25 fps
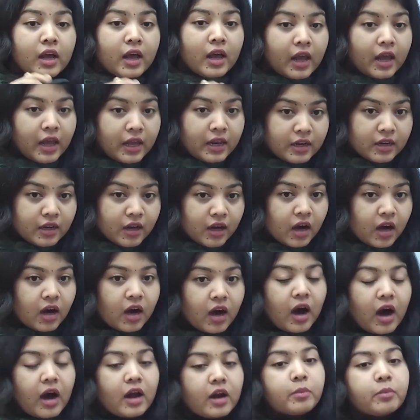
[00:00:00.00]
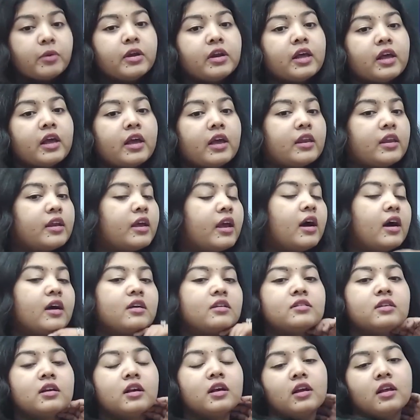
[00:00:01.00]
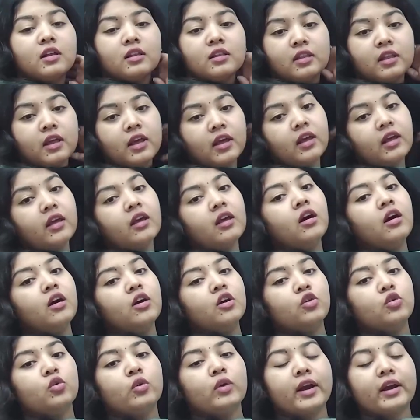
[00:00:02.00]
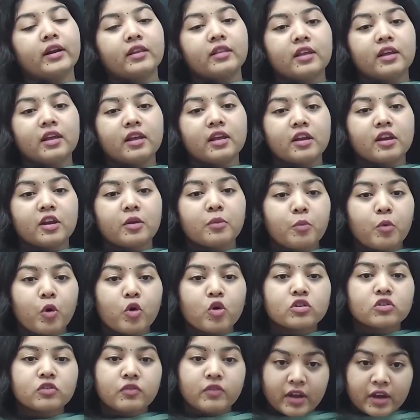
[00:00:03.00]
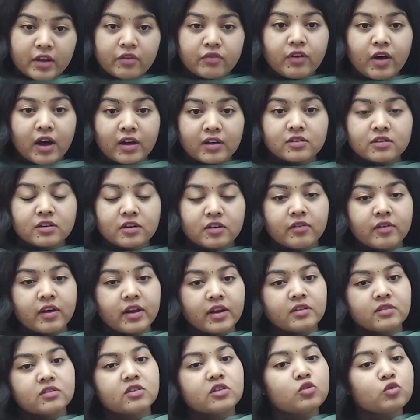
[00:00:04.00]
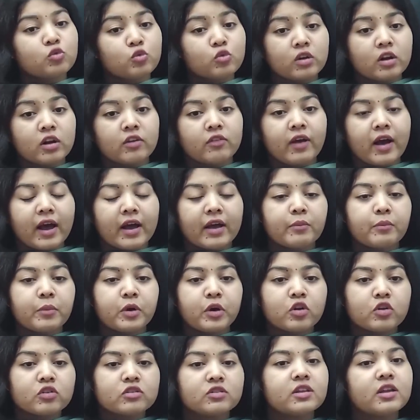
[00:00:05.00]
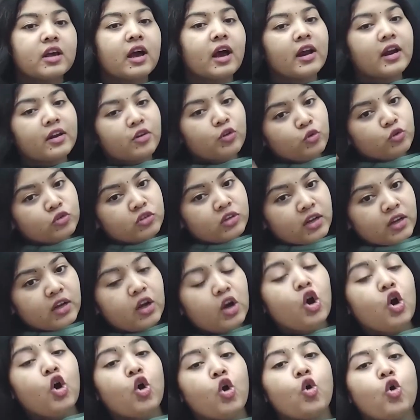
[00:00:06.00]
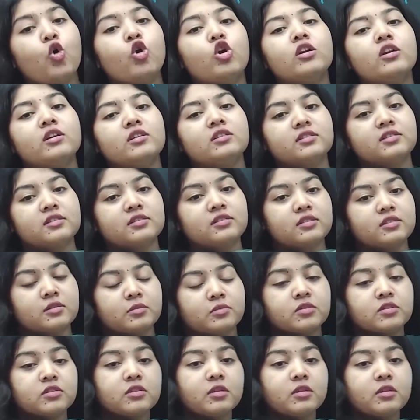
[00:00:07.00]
In urban areas, you get the reports very faster. Whereas in rural, why? Because they are using older systems.